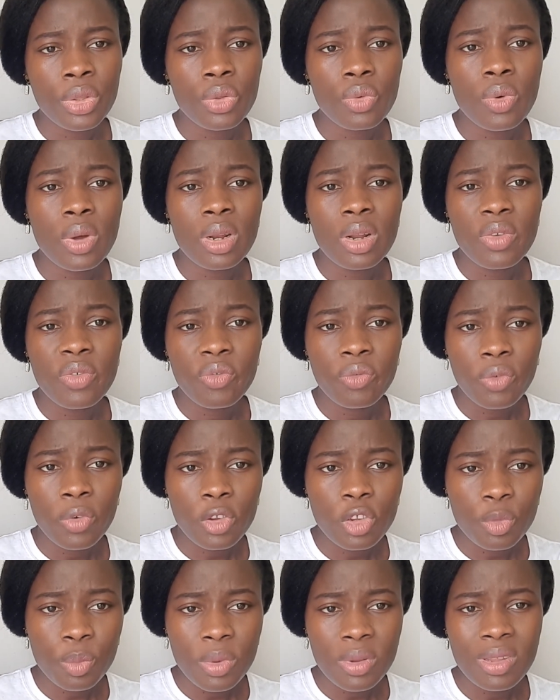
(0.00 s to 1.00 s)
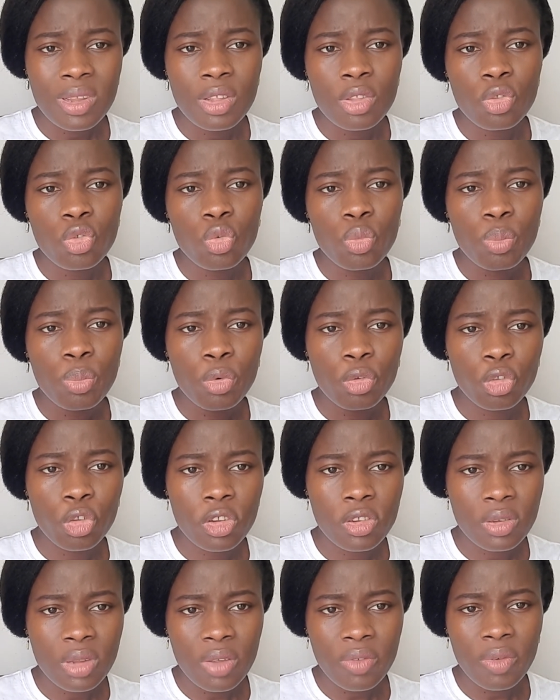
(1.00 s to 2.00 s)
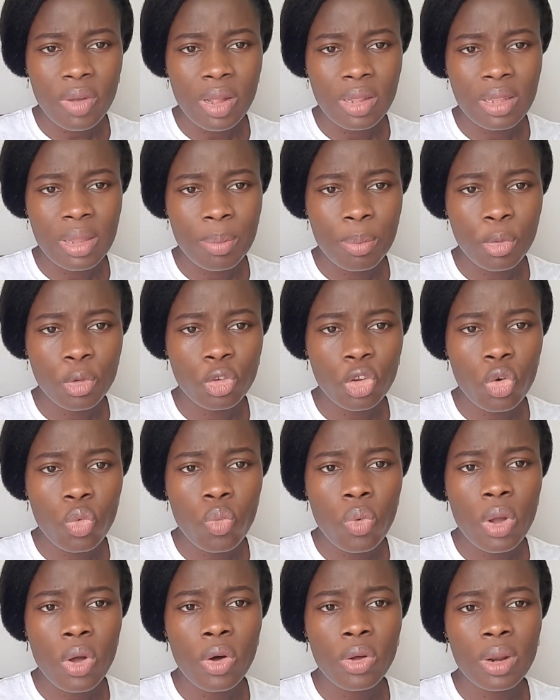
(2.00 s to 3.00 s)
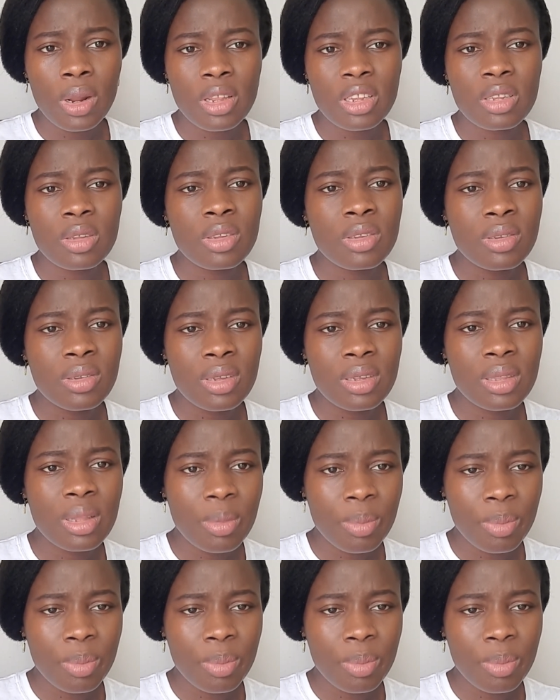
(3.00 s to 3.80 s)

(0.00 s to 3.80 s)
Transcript: you are the first person to put yourself at the position where others see the